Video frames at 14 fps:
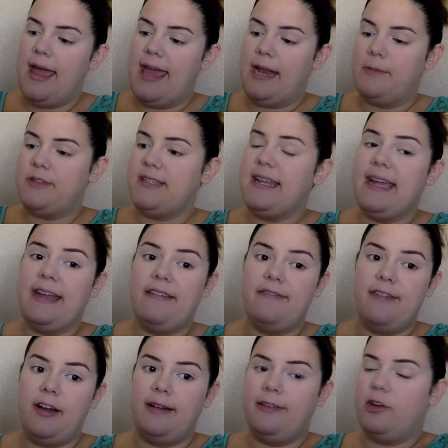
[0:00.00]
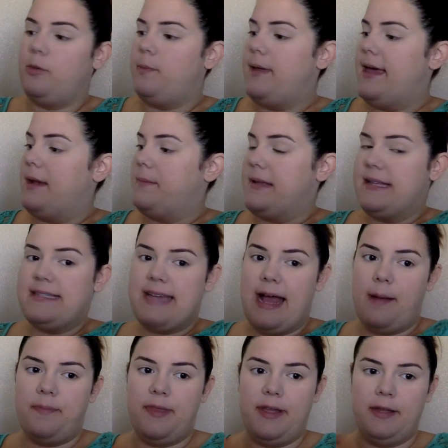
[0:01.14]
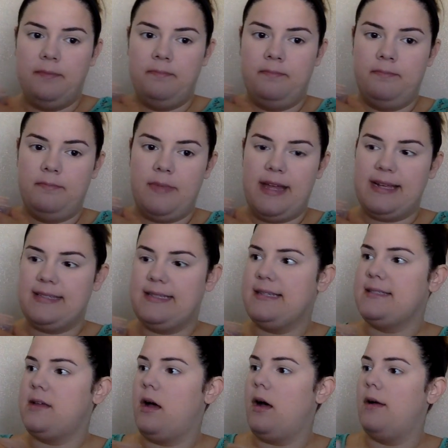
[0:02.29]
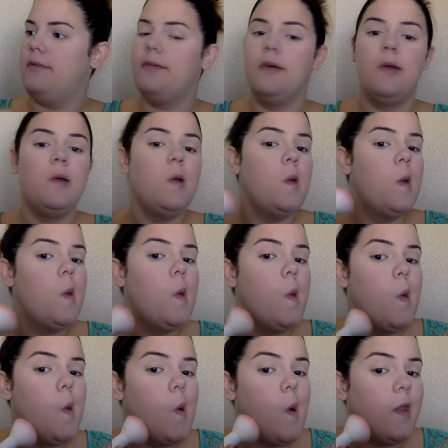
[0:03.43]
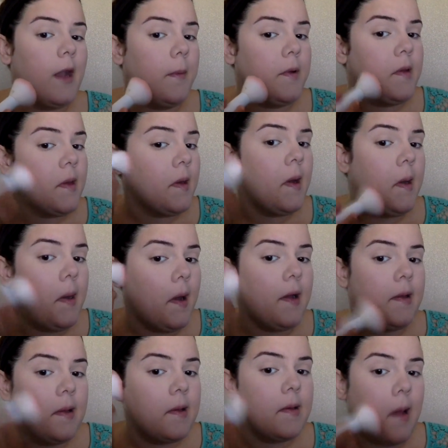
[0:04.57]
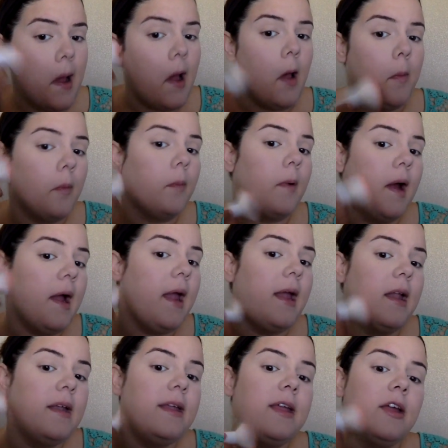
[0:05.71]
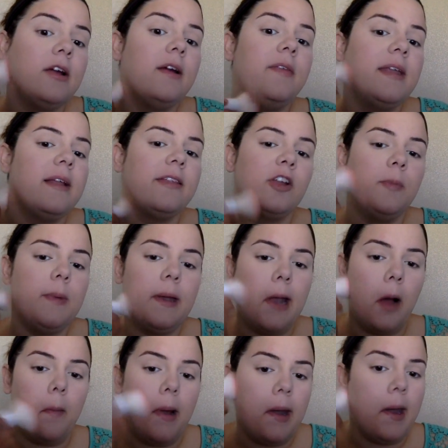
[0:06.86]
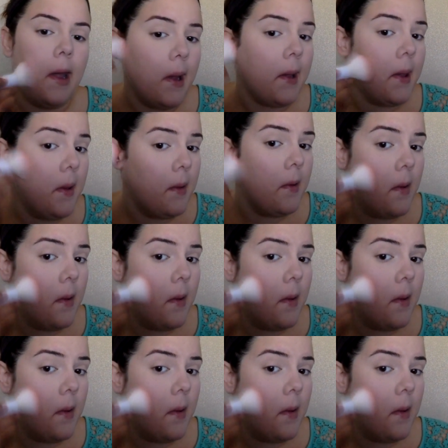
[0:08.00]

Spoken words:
and I'm just going to get a very little bit. I'm going to tap the excess off, and then I'm just going to dust some right in here and then a little bit down my neck.